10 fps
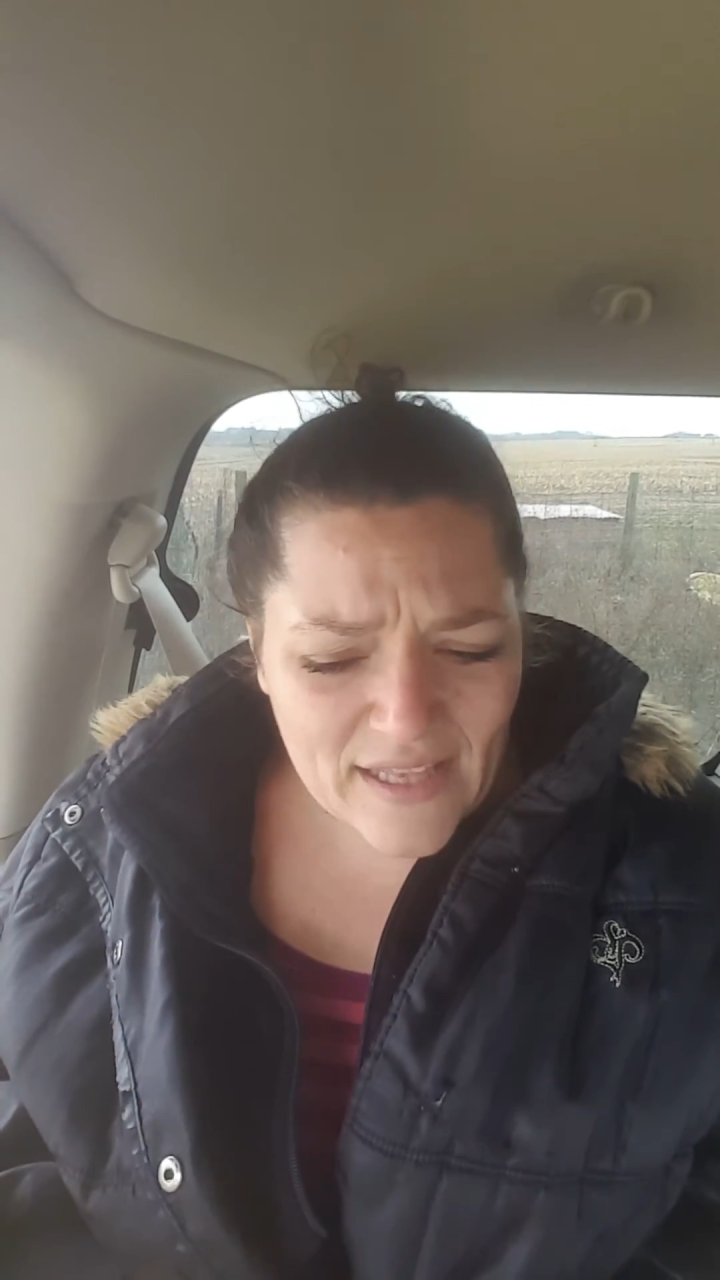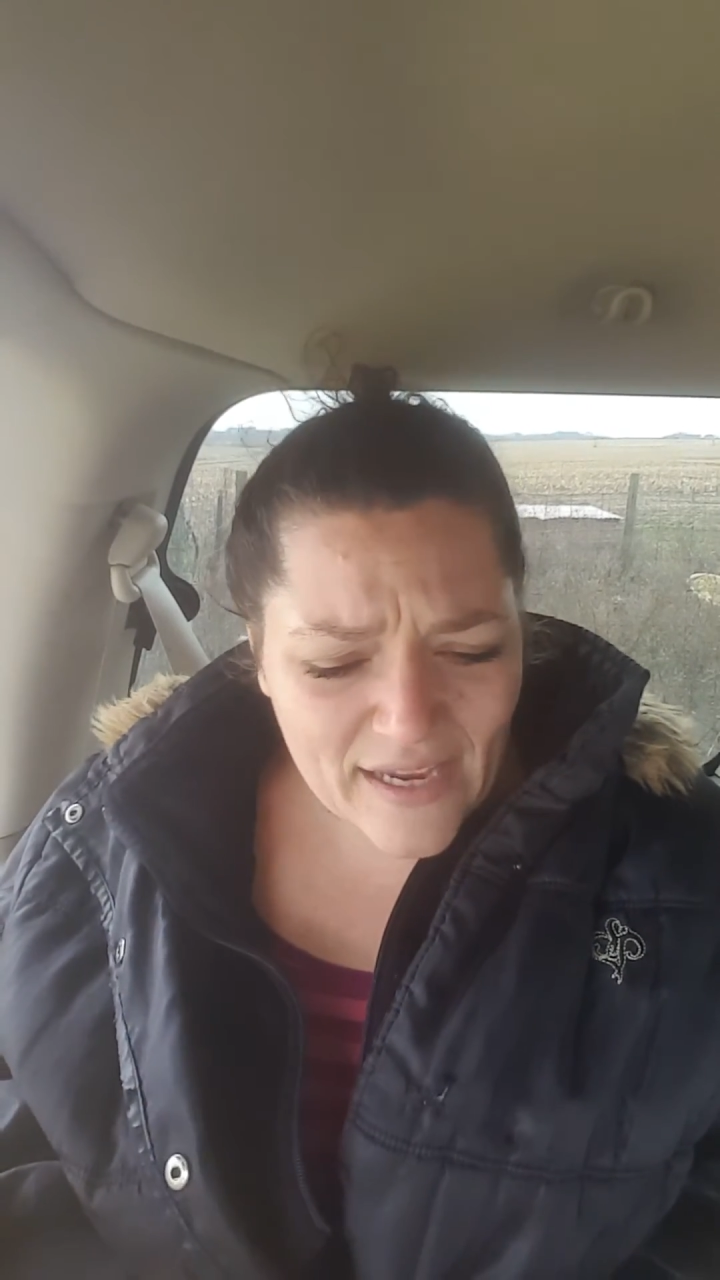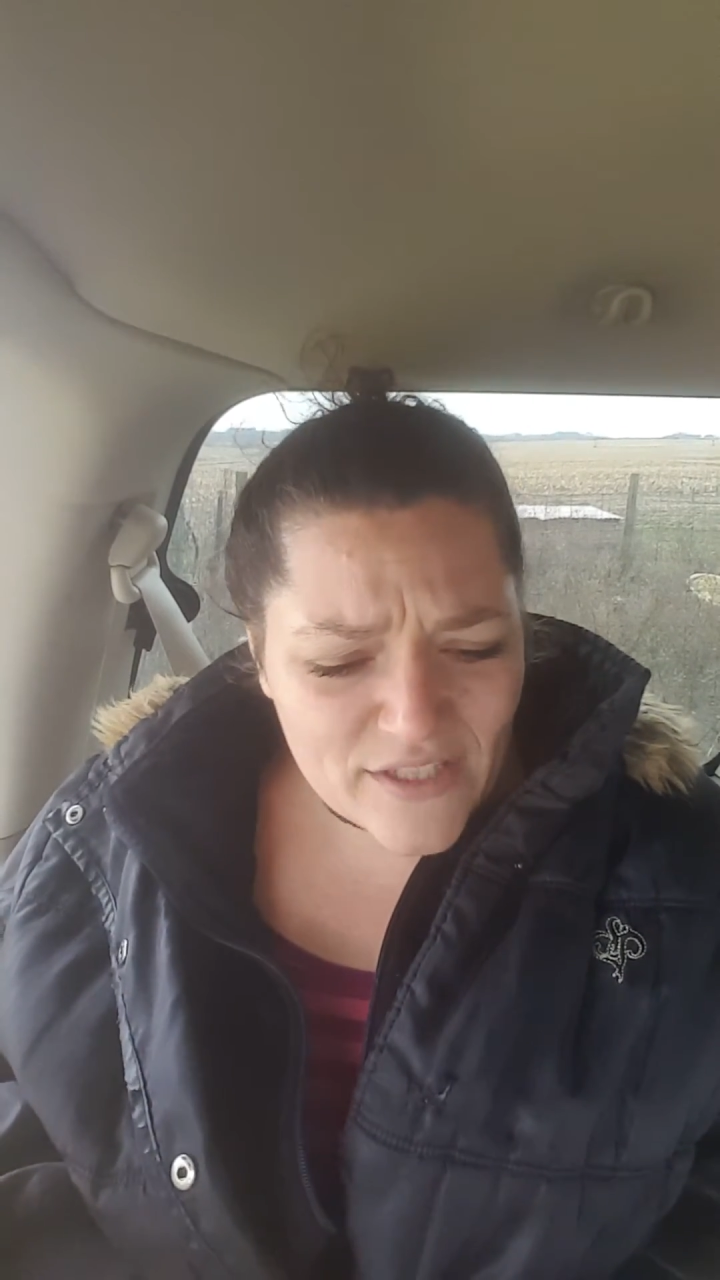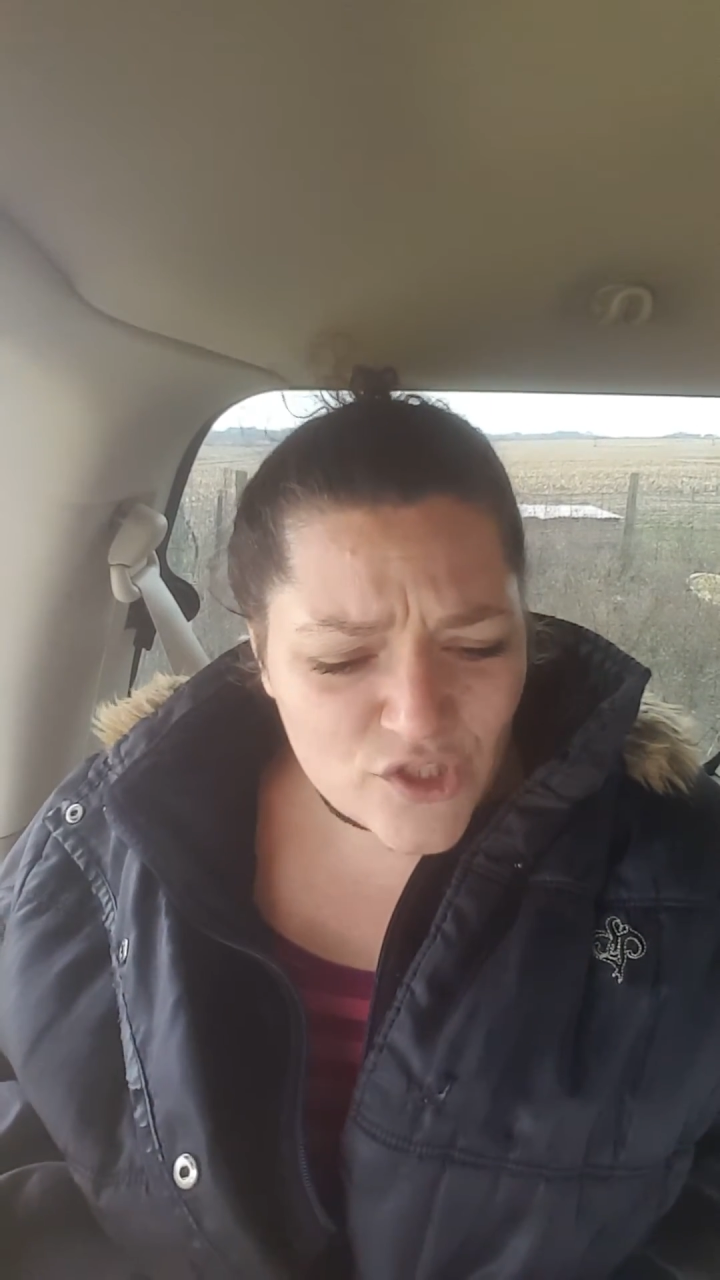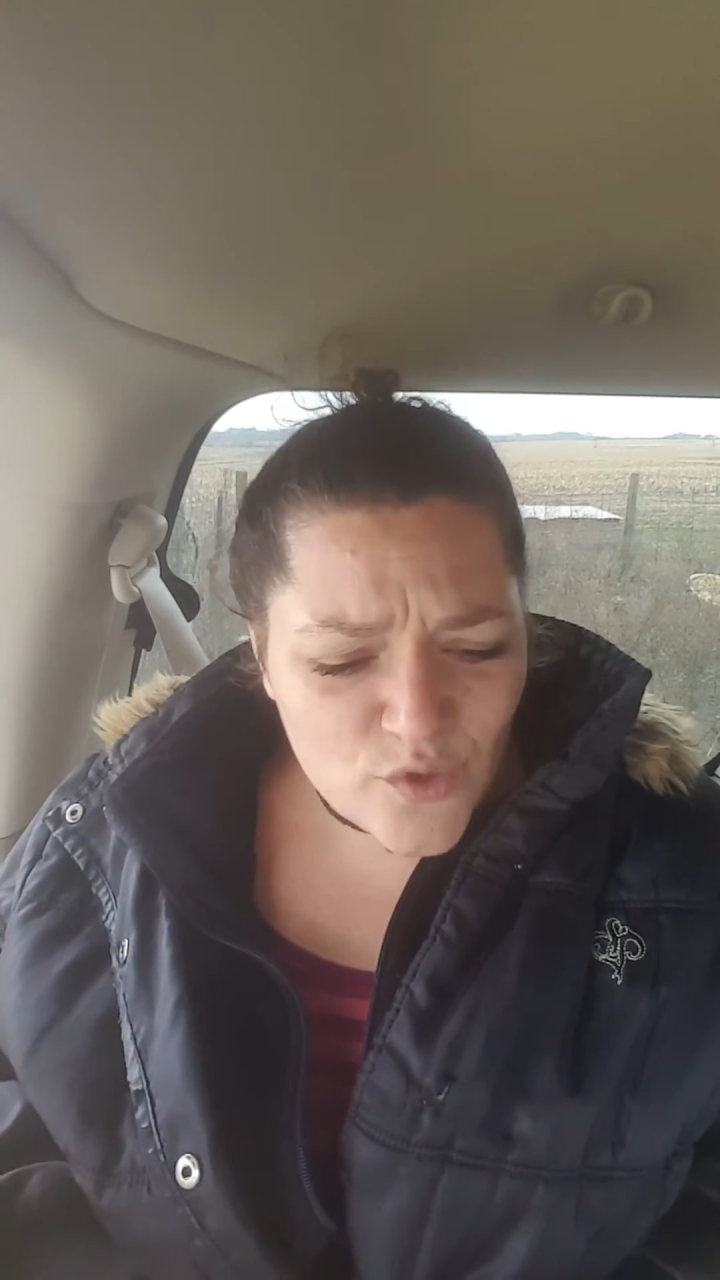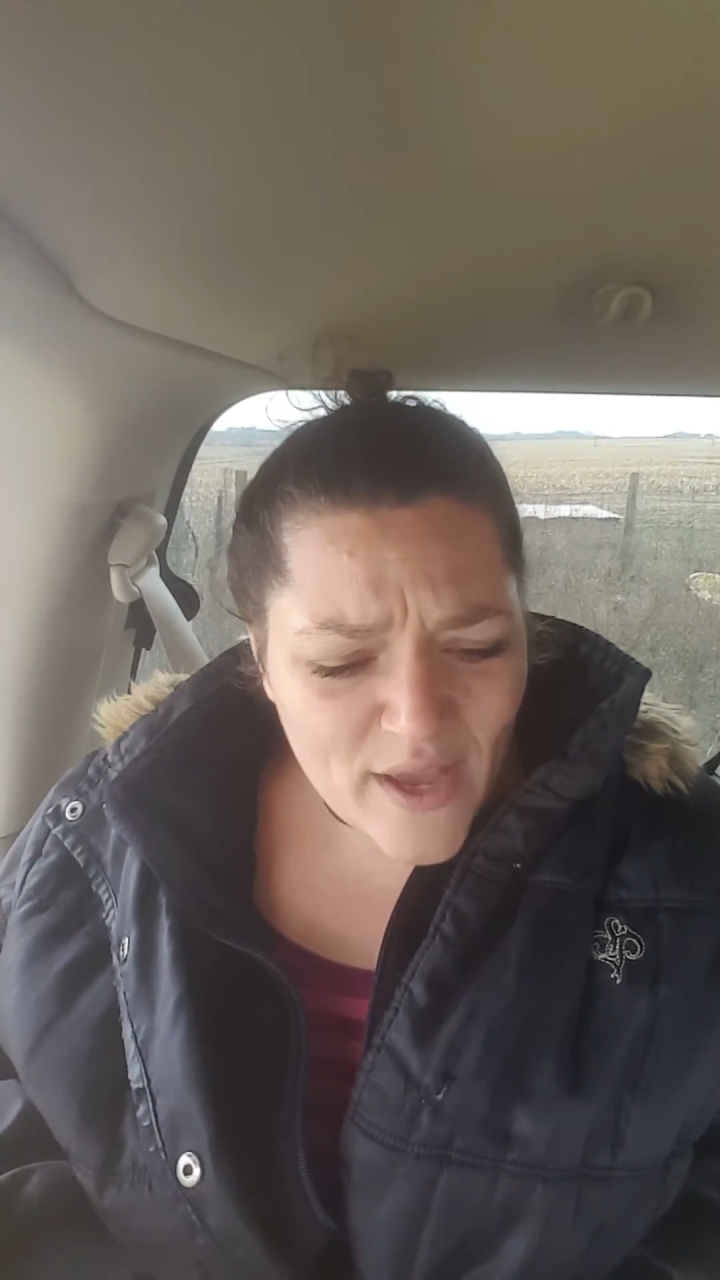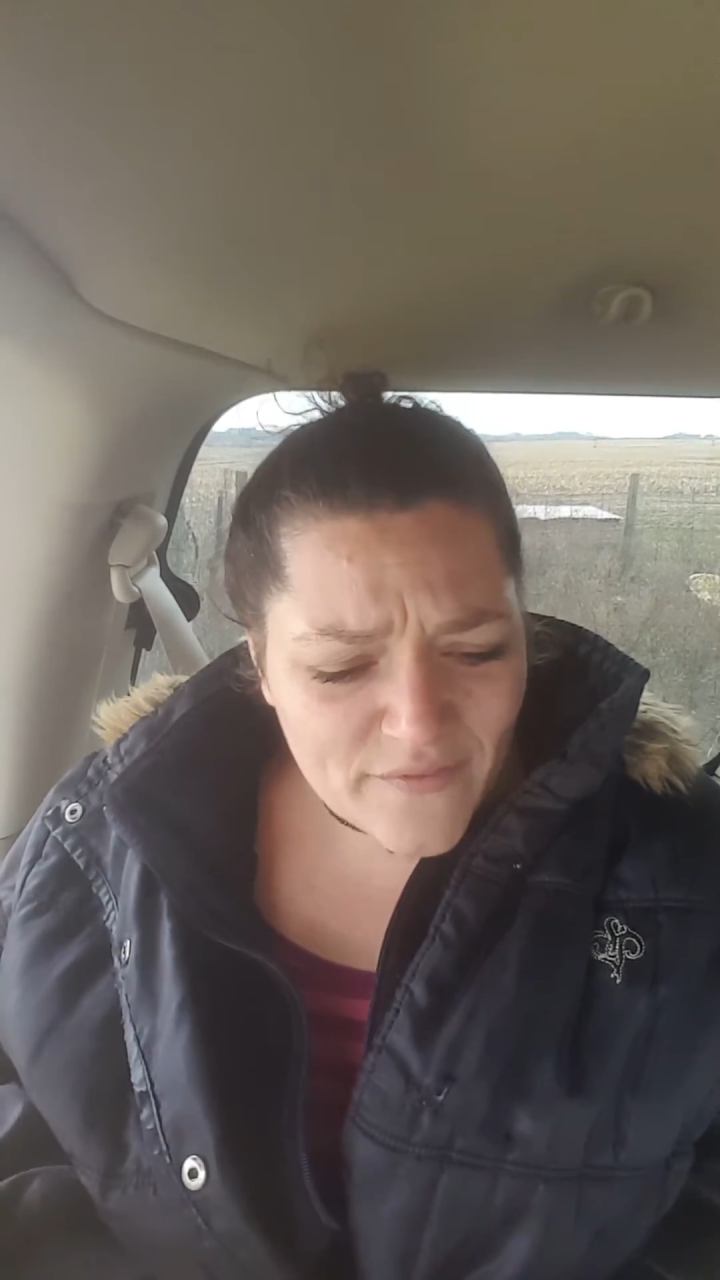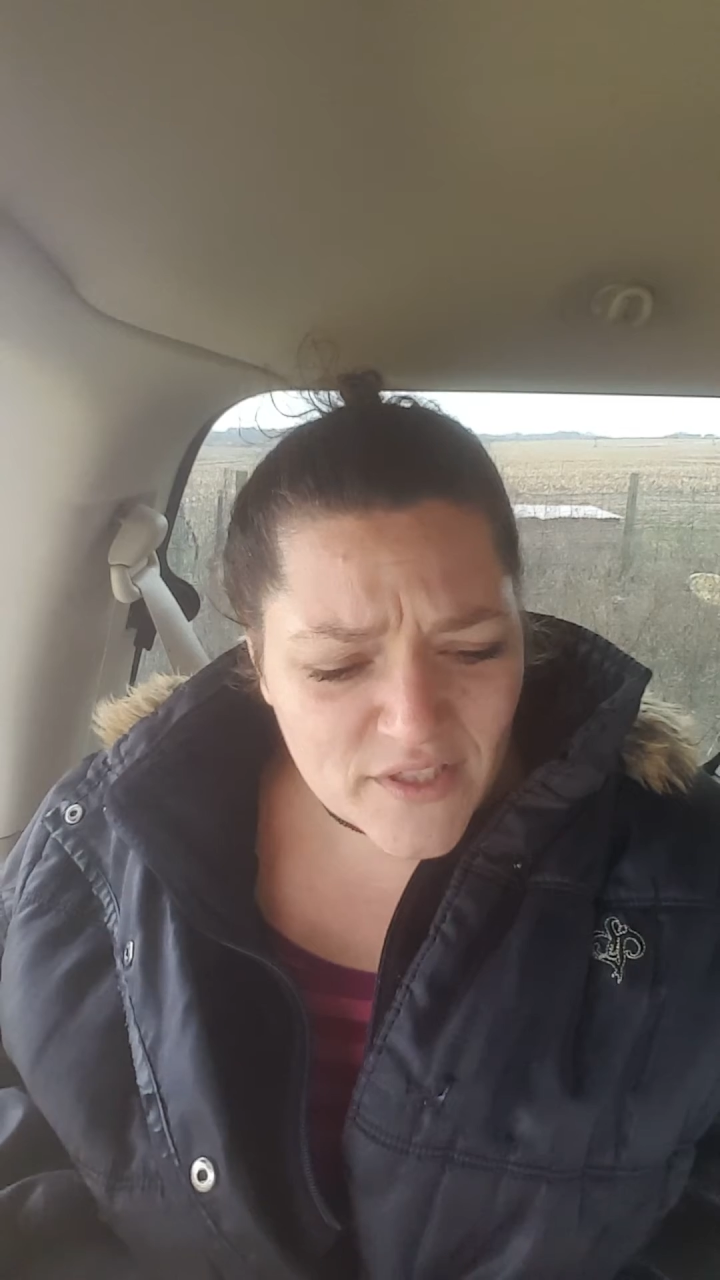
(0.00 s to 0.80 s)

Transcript: I do have